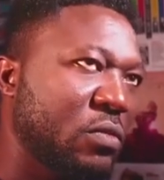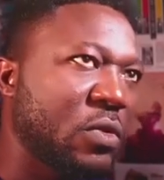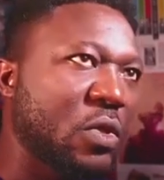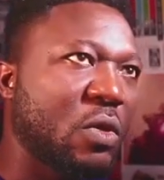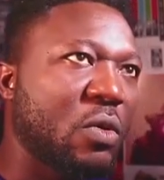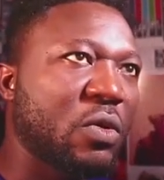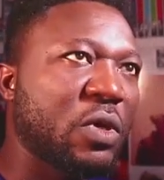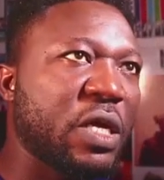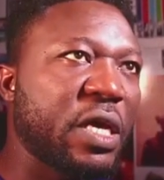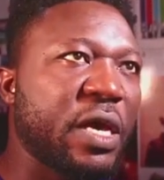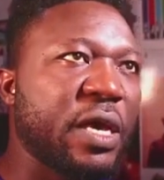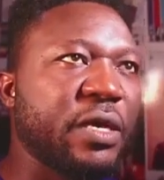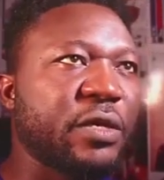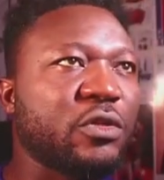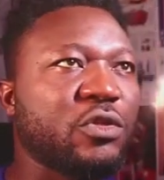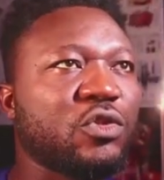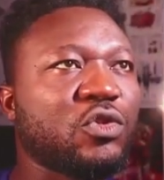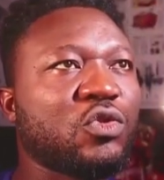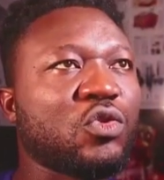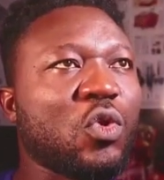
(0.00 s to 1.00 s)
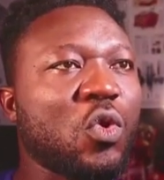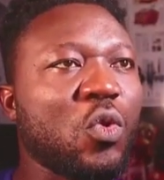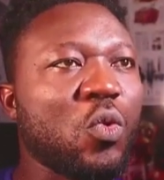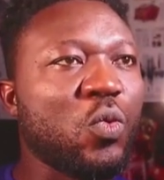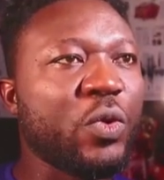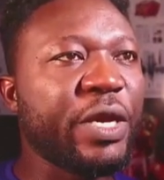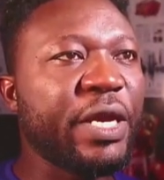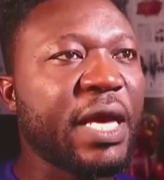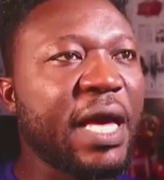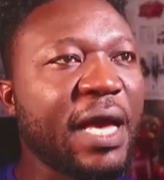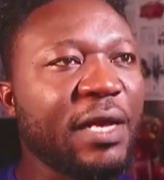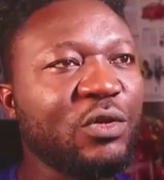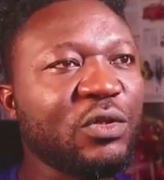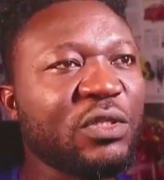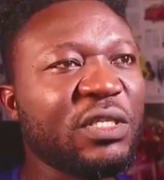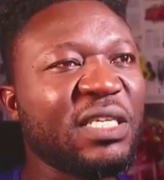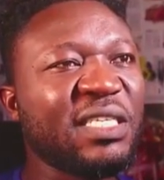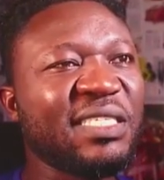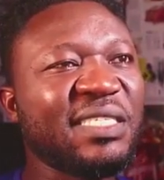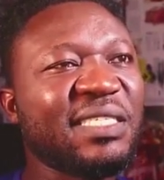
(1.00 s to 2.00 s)
Okay, so we are
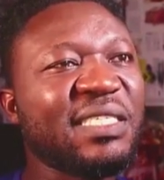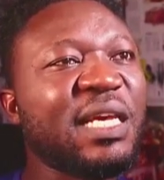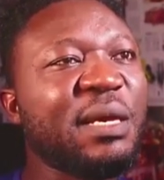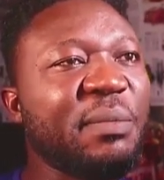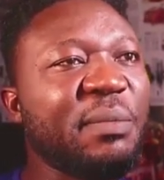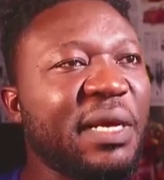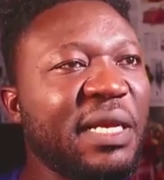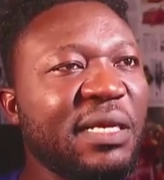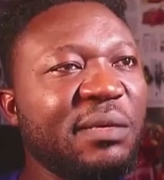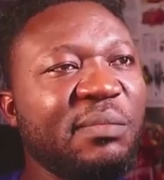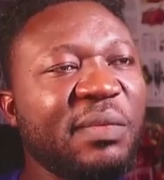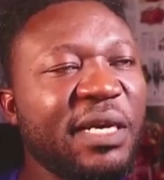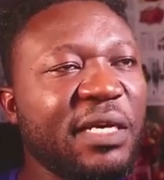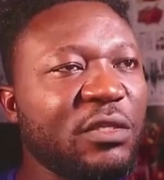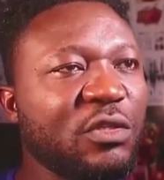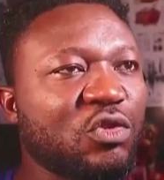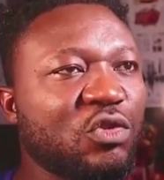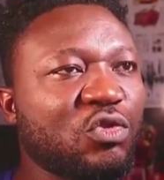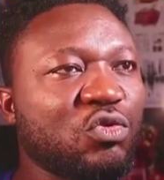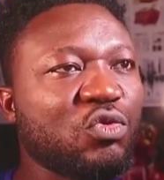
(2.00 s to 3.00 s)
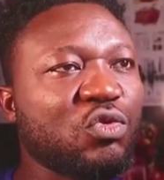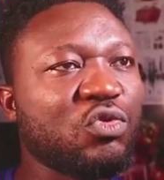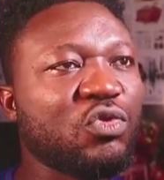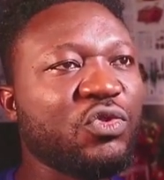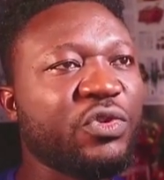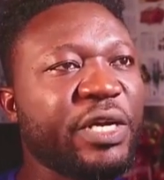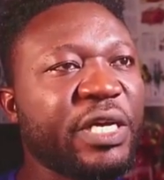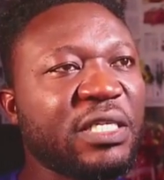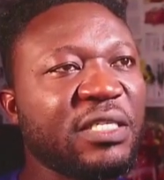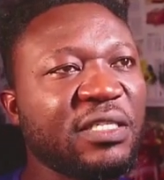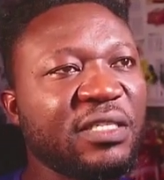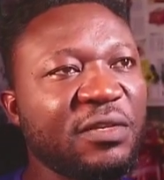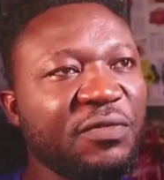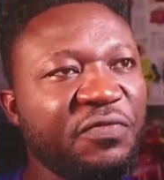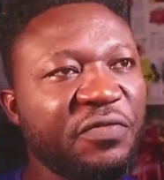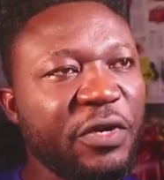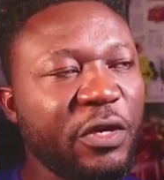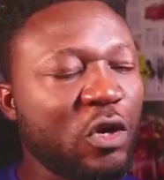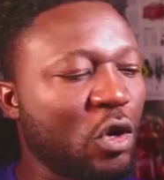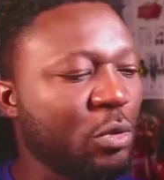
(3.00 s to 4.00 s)
using the same elements to create
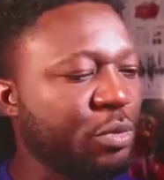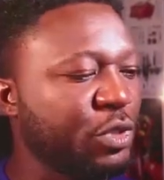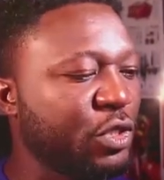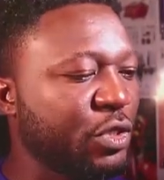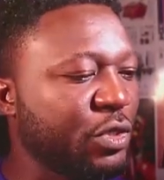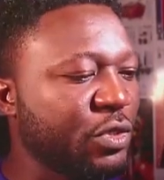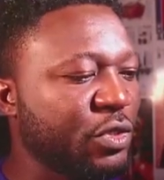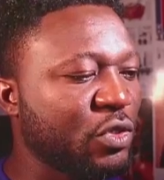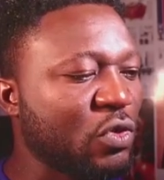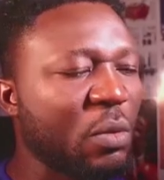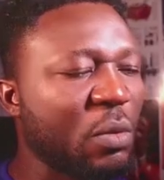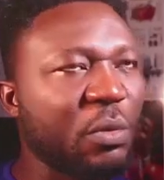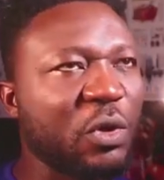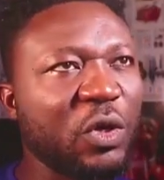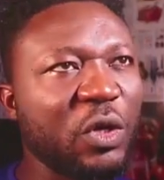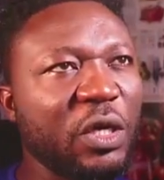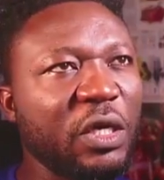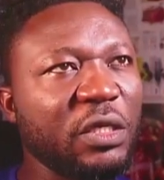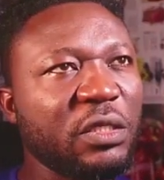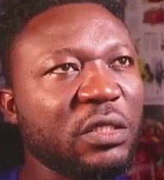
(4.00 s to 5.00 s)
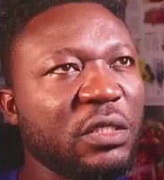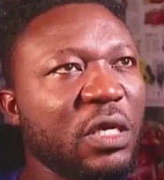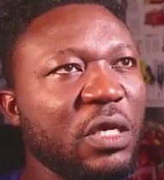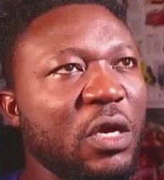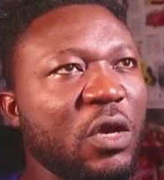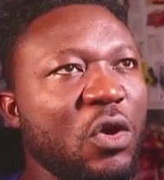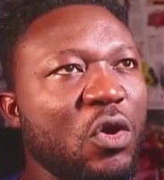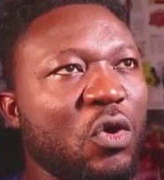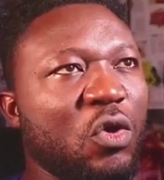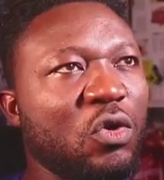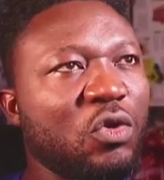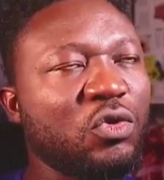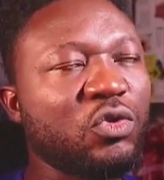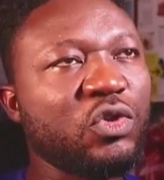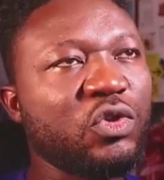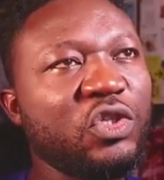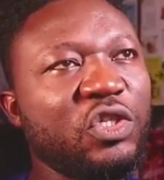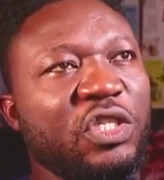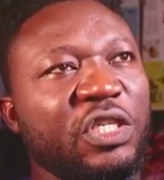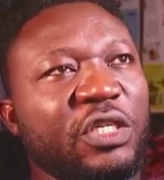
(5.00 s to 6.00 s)
different options. So I'm going to hit
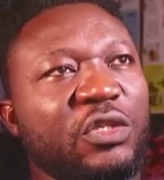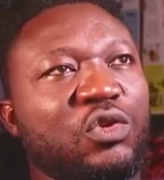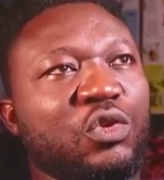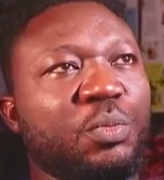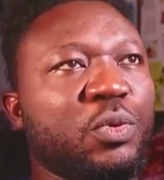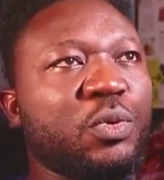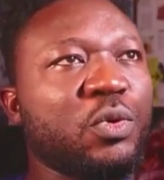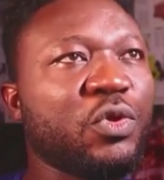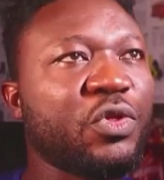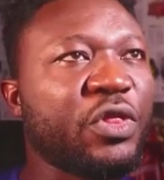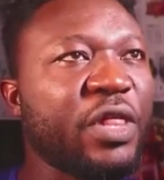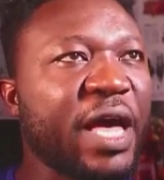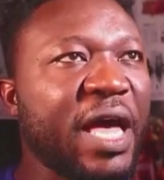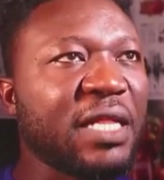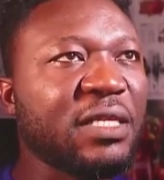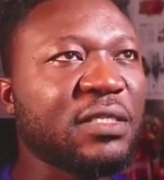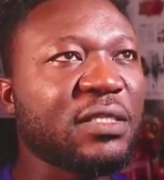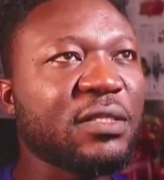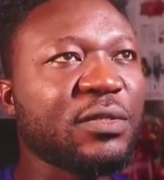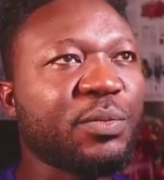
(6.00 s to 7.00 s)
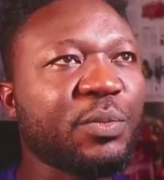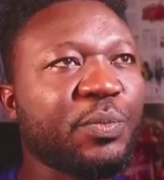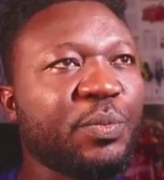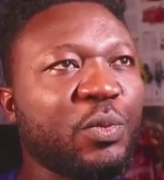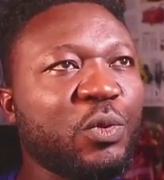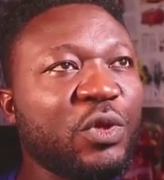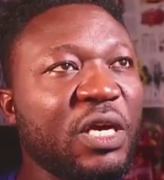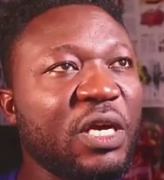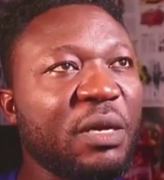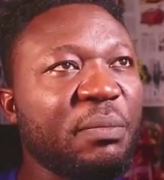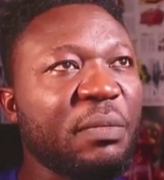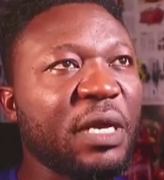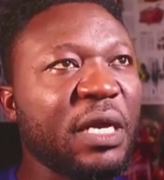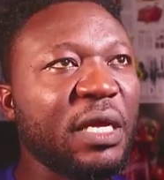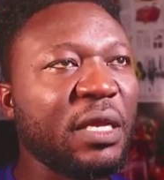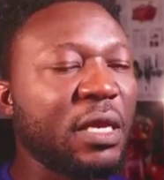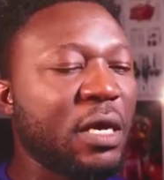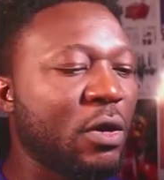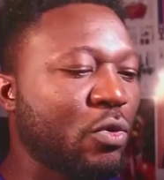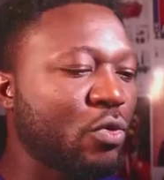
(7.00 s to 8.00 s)
Ctrl G to put them
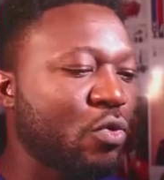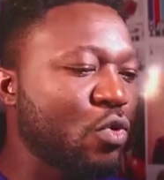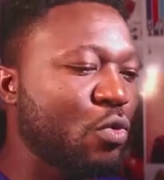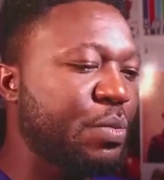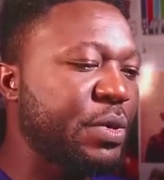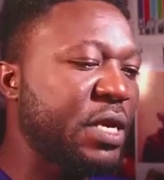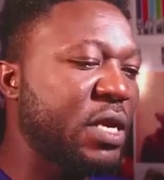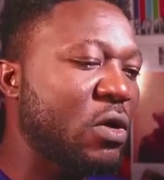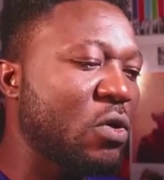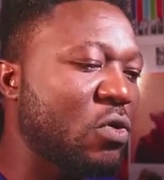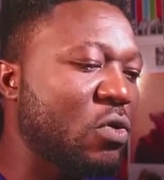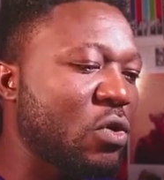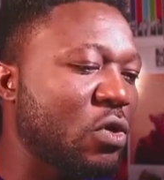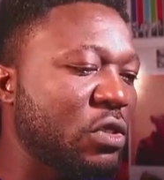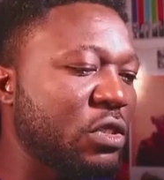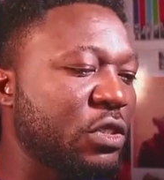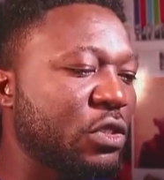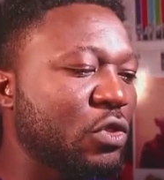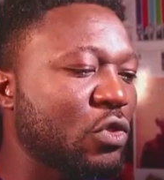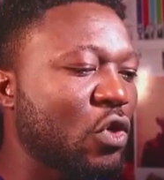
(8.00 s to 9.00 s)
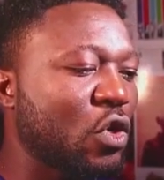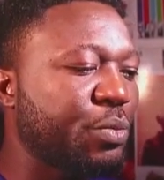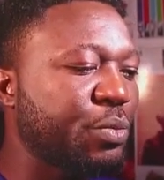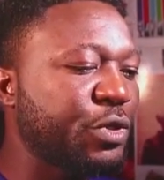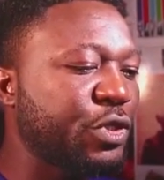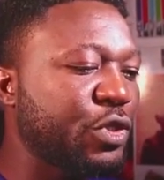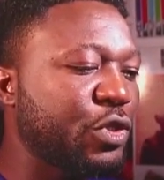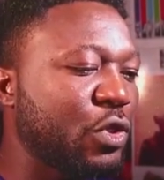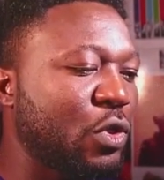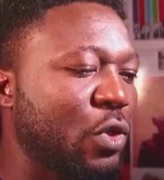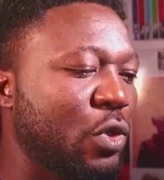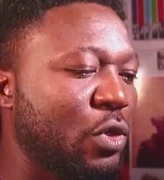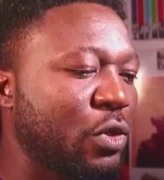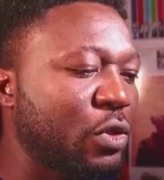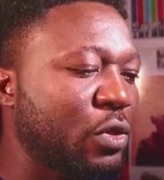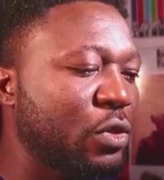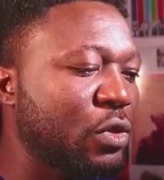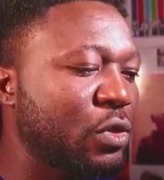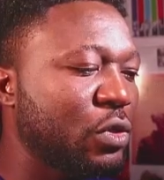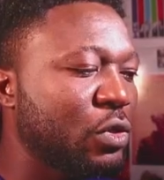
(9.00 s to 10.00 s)
in a group, and I'll call this option
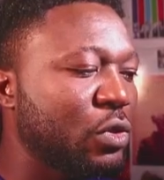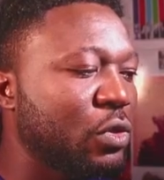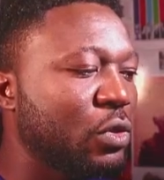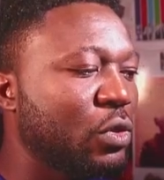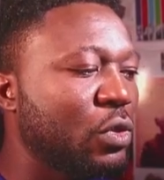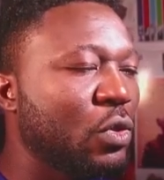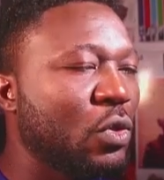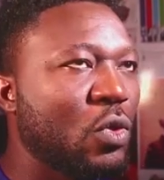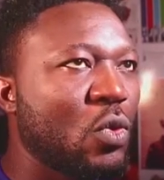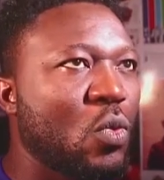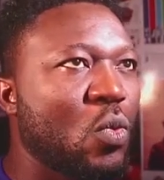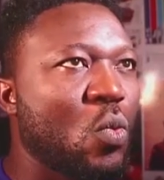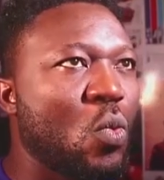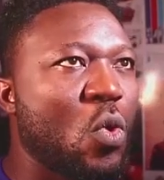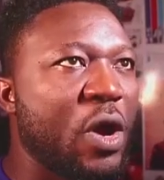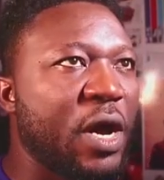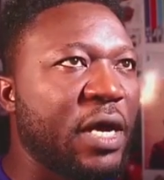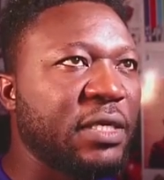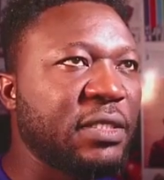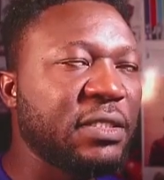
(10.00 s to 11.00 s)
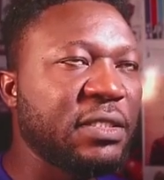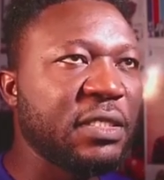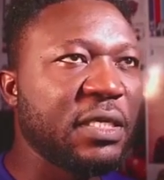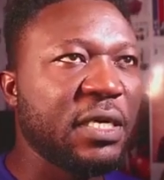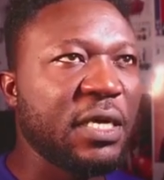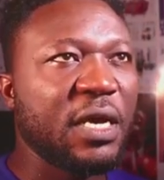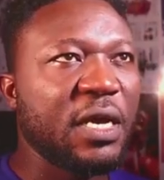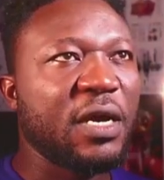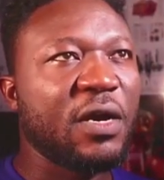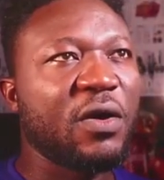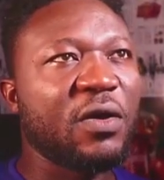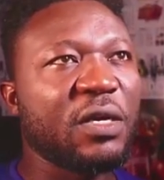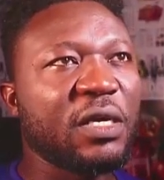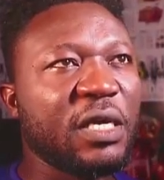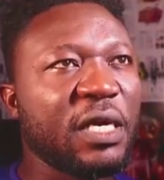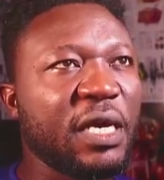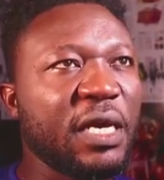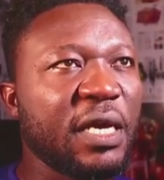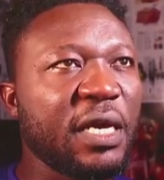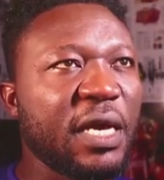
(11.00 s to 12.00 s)
1.
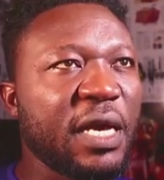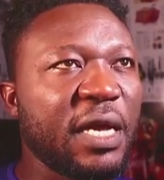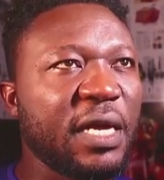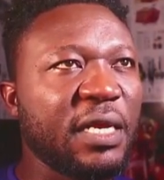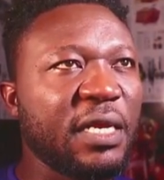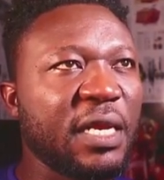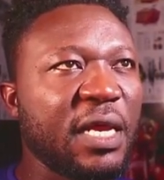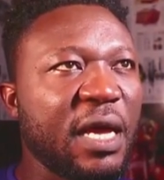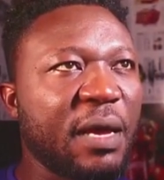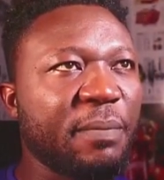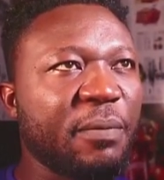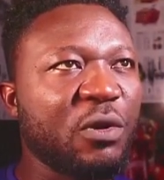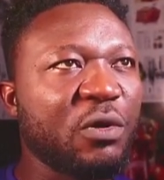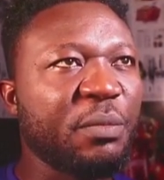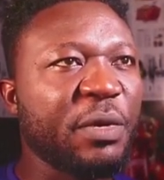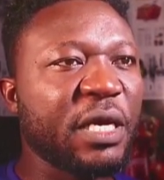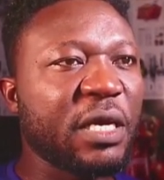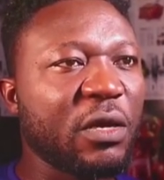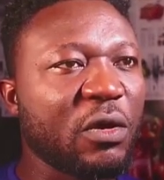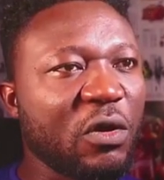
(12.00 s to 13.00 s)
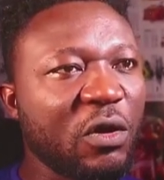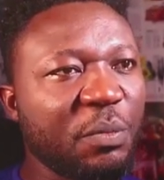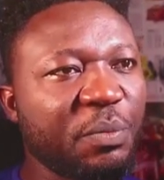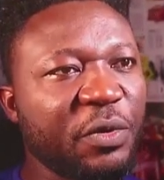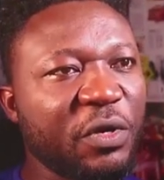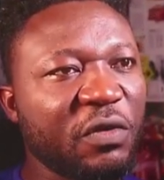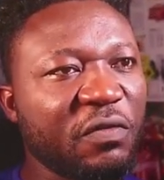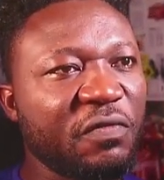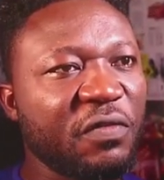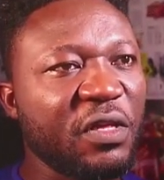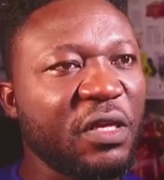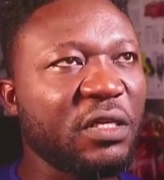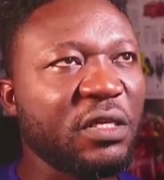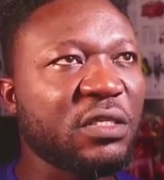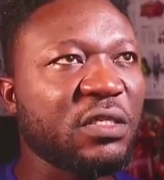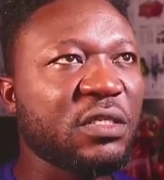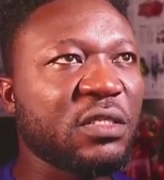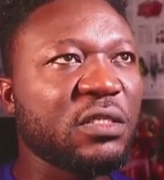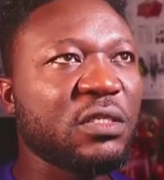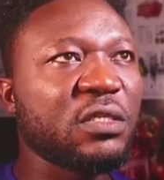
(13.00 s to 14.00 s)
Okay, and I'm going to make a copy of
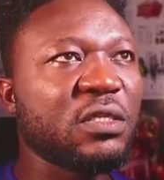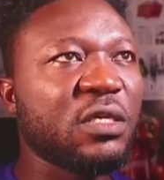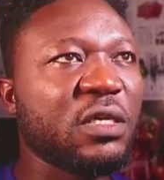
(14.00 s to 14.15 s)
this.